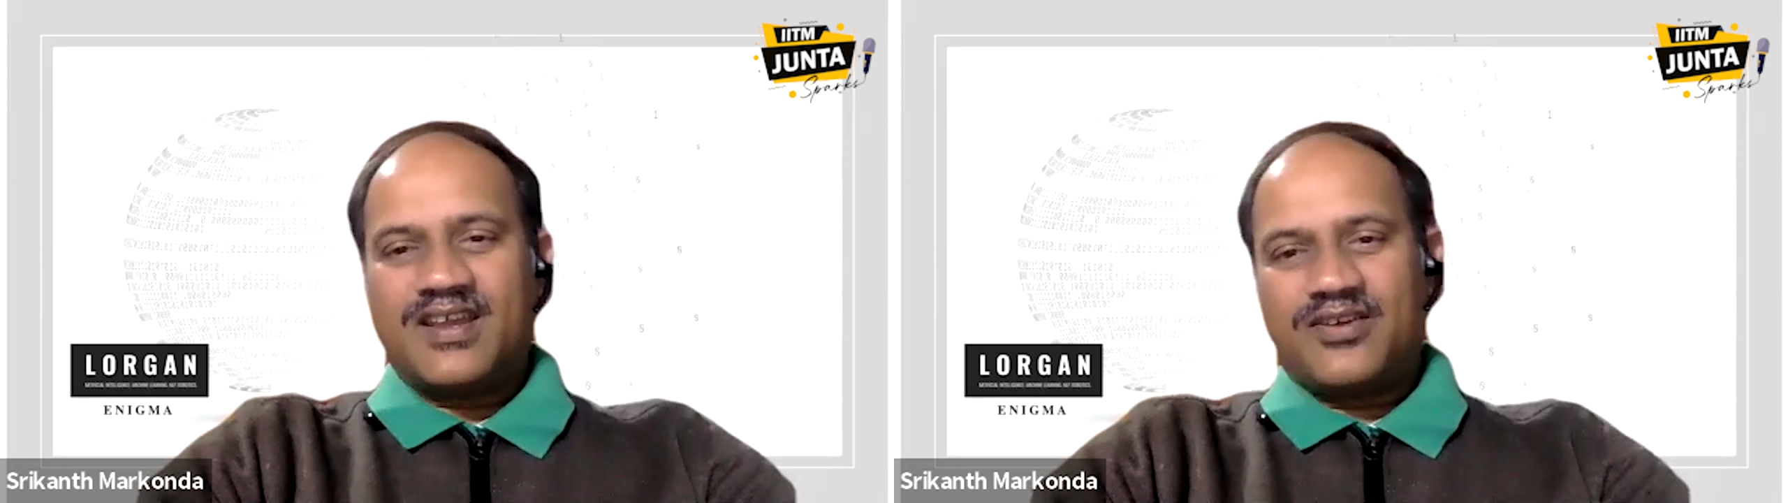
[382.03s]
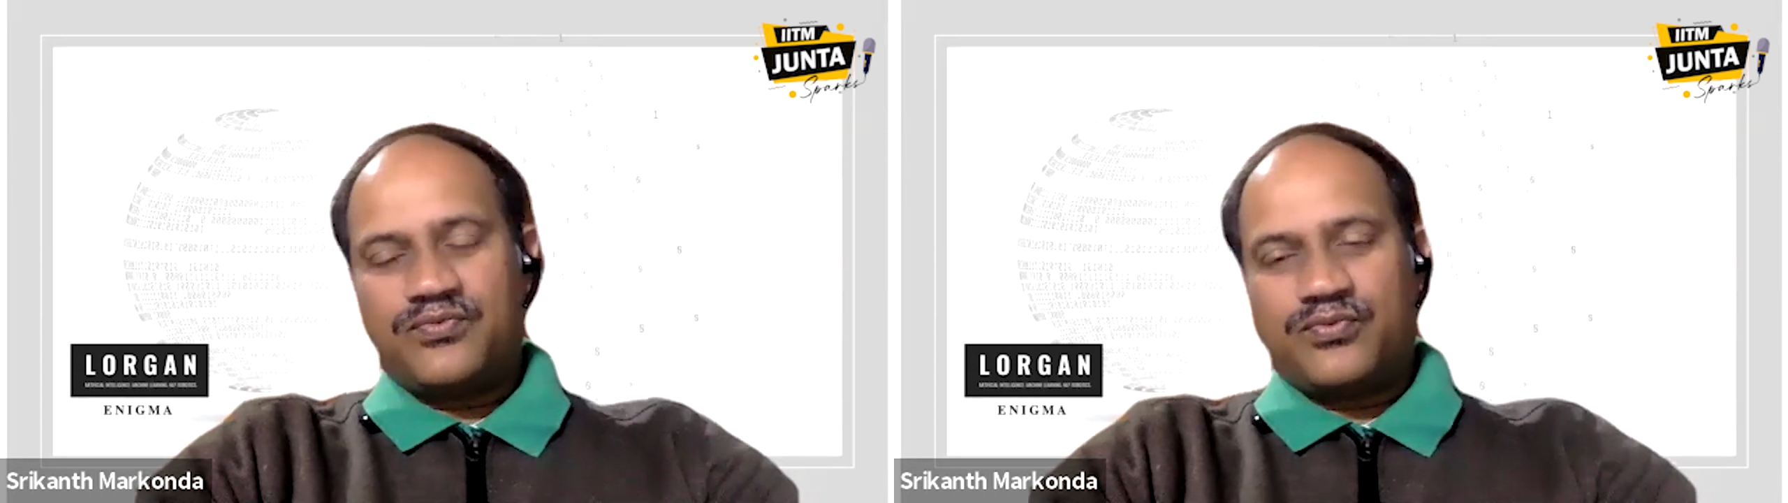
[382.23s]

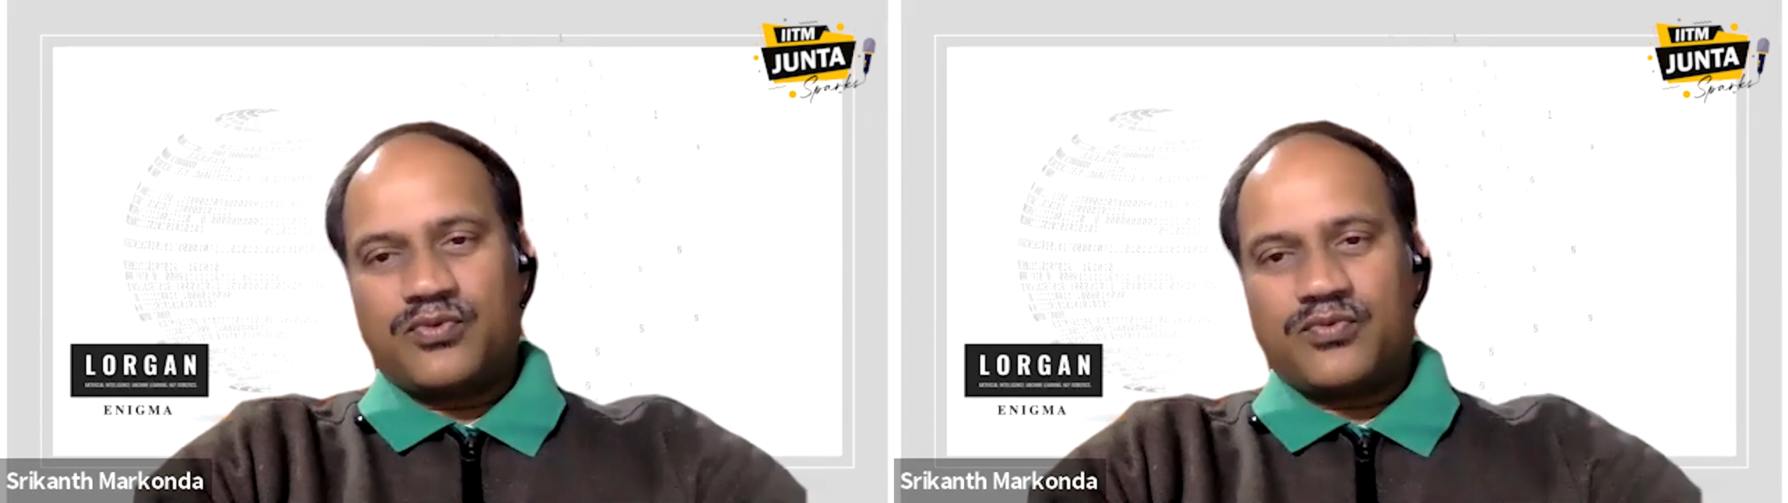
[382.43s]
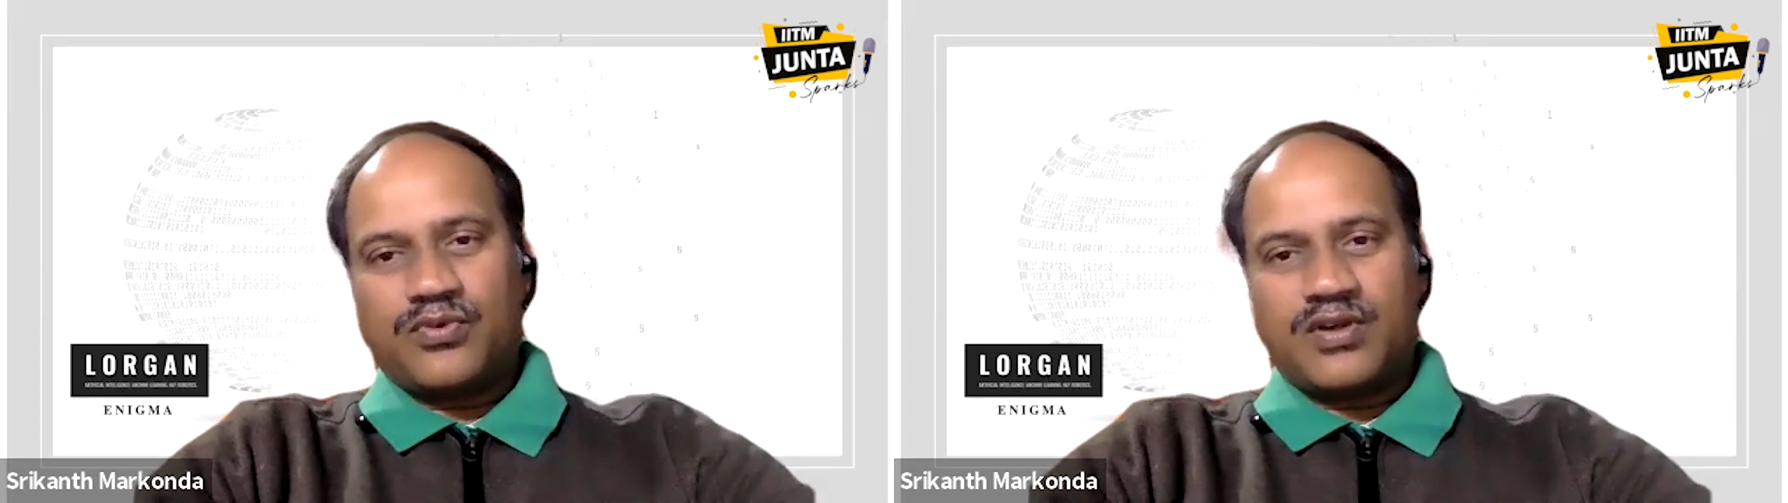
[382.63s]
around
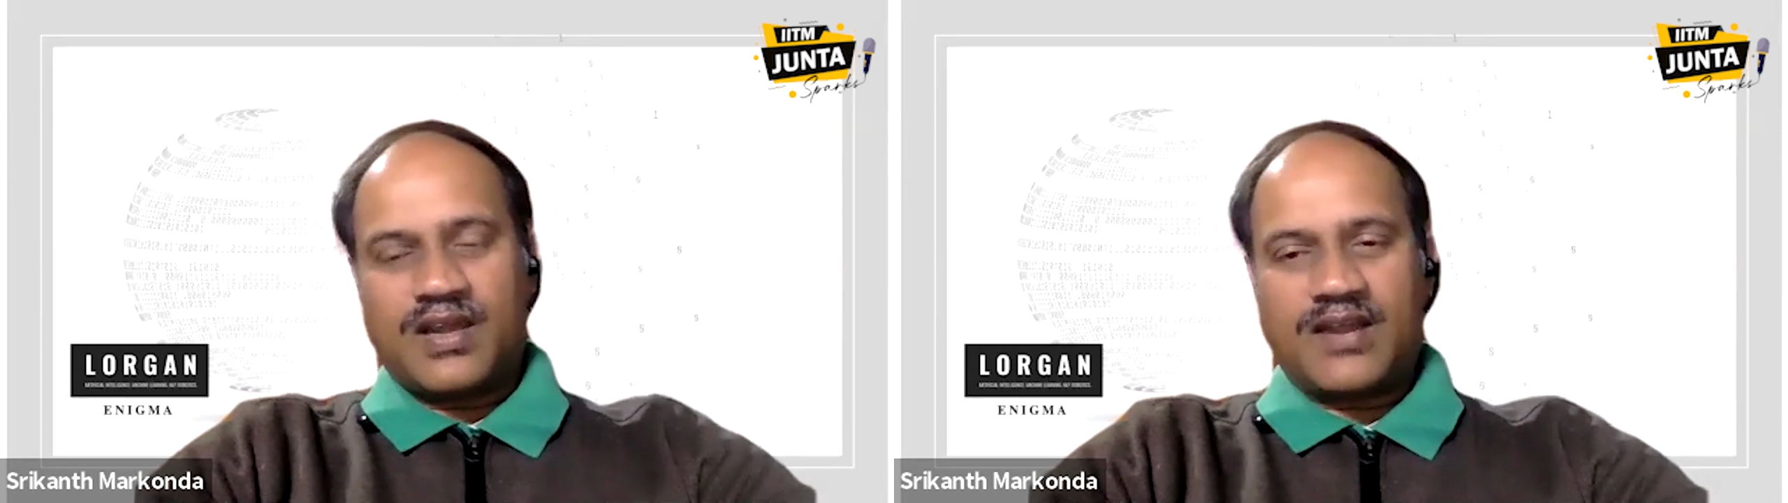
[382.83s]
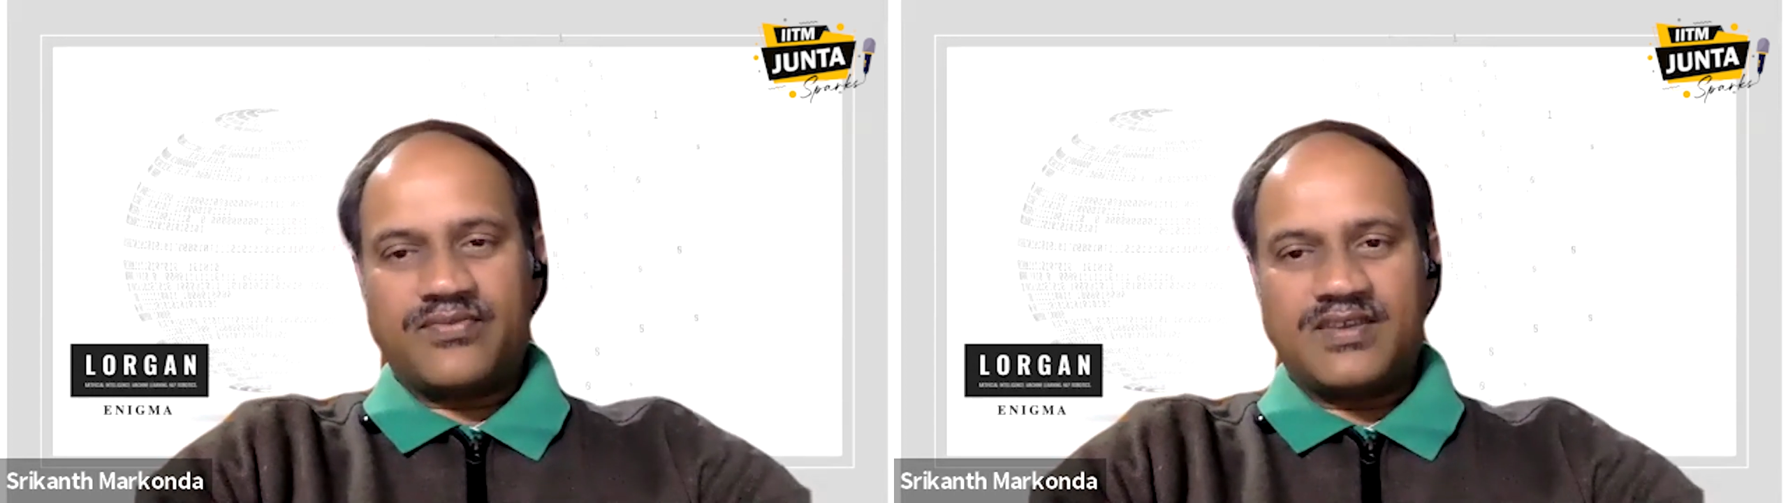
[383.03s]
four, four
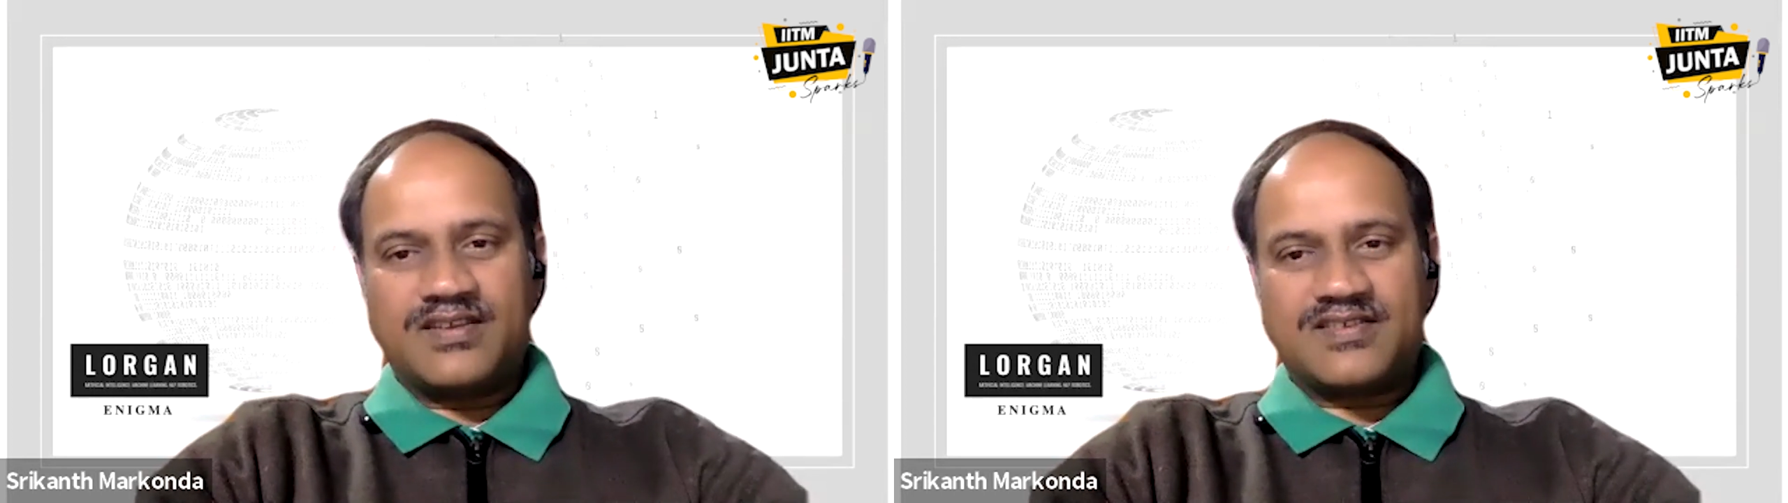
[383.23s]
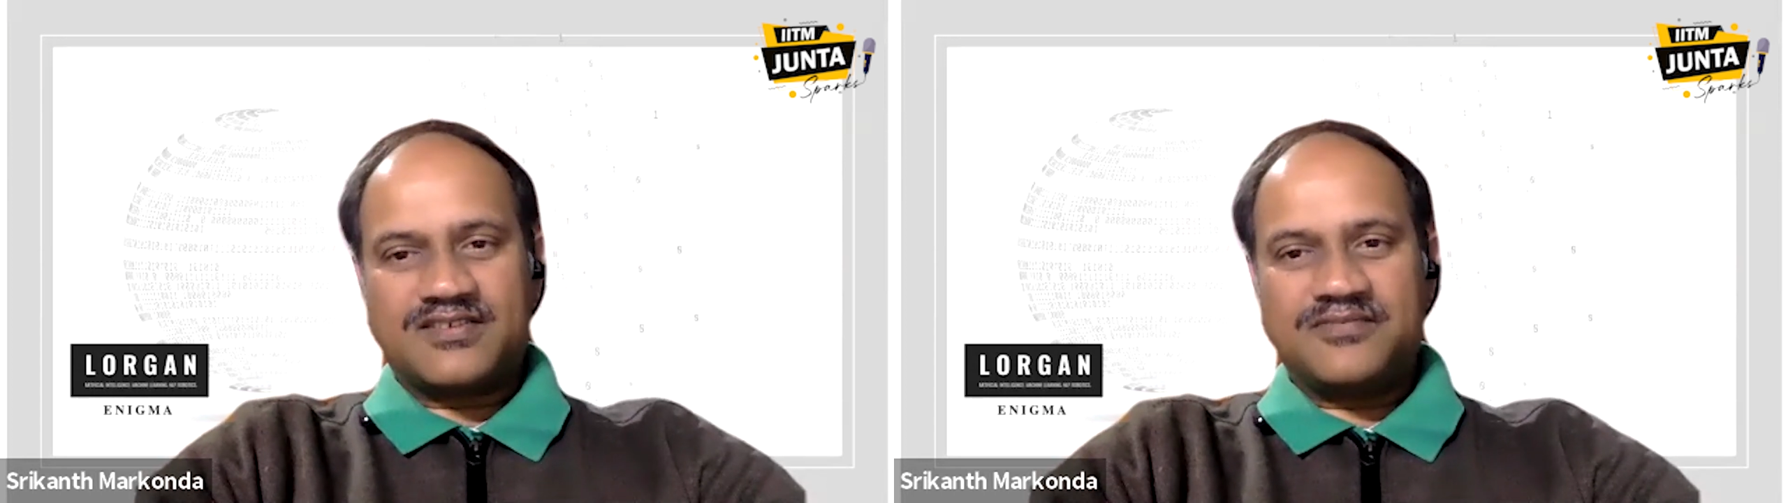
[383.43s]
and a half
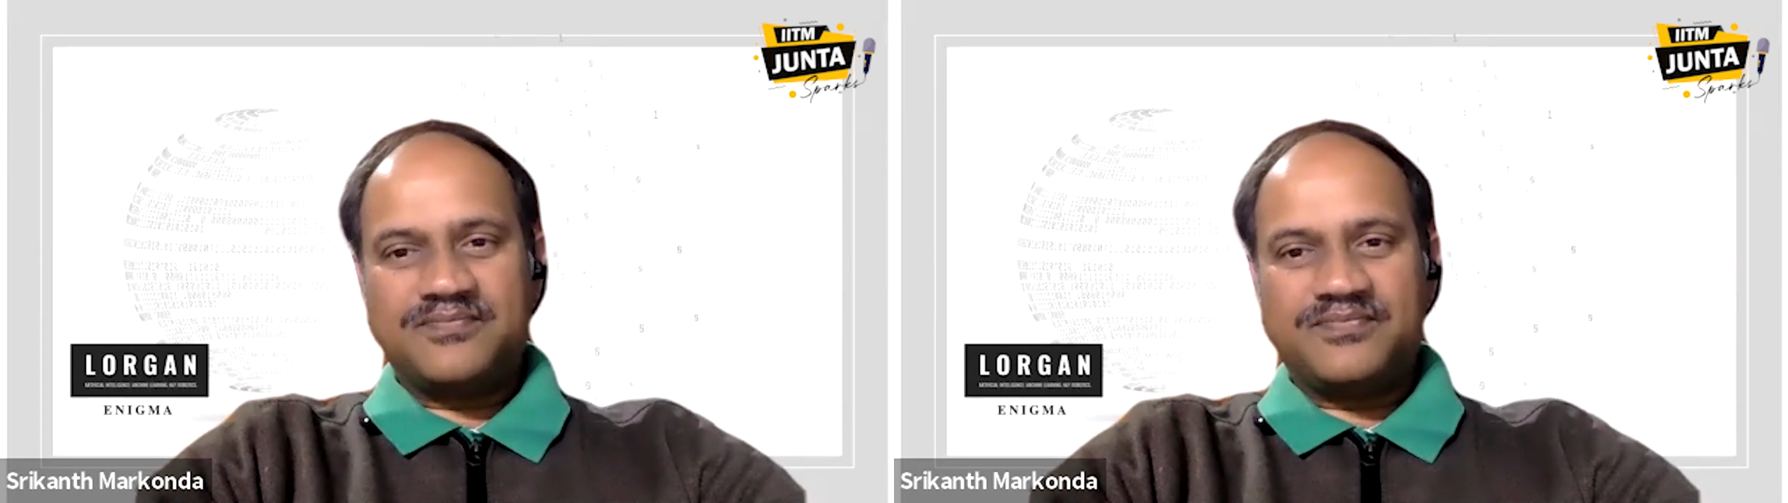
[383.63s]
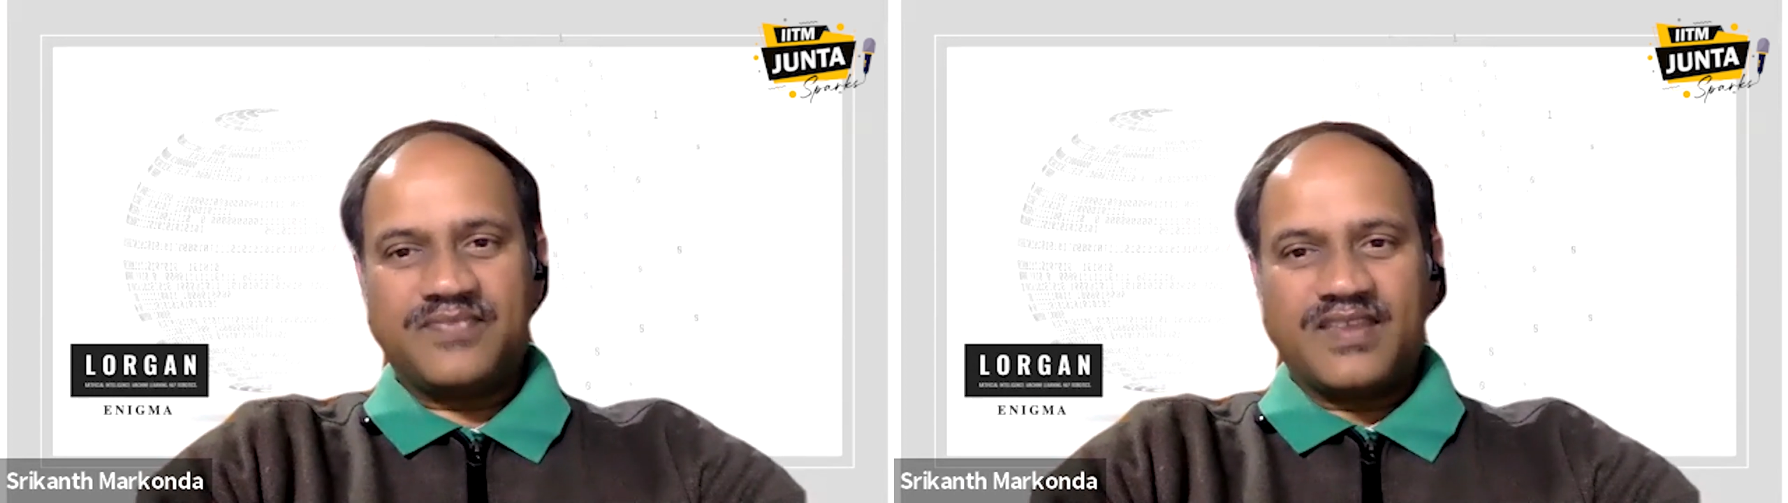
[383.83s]
years
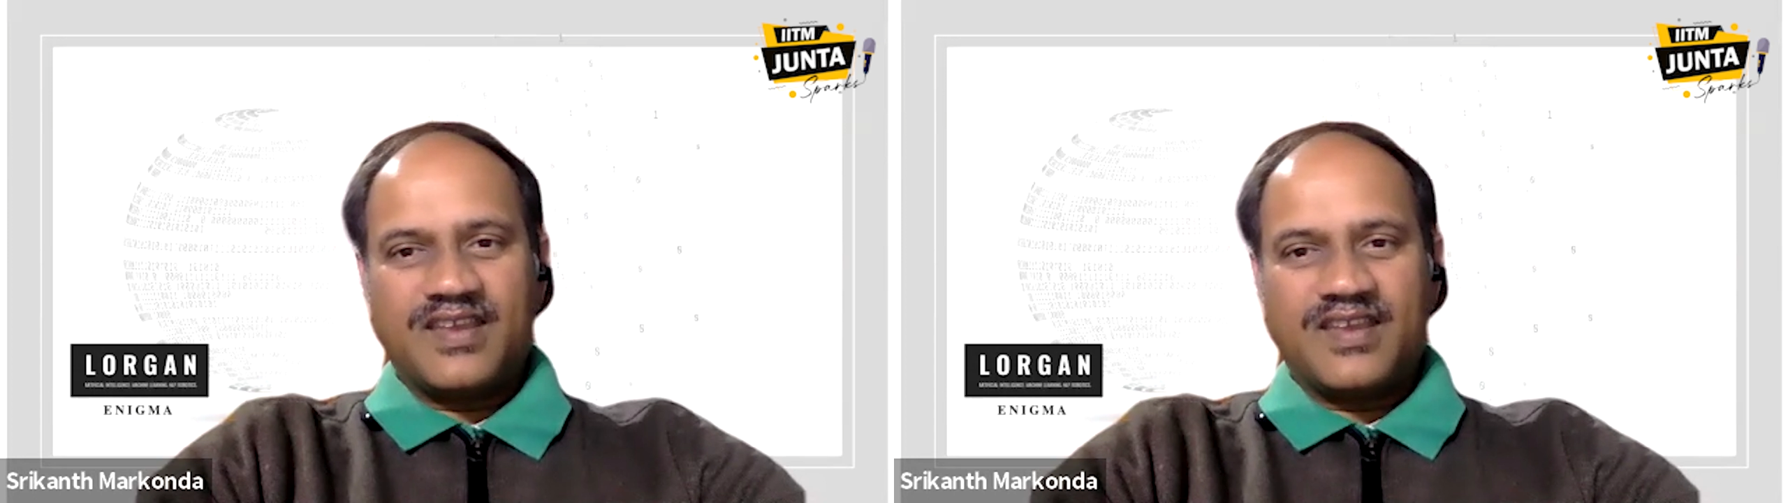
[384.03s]
ago.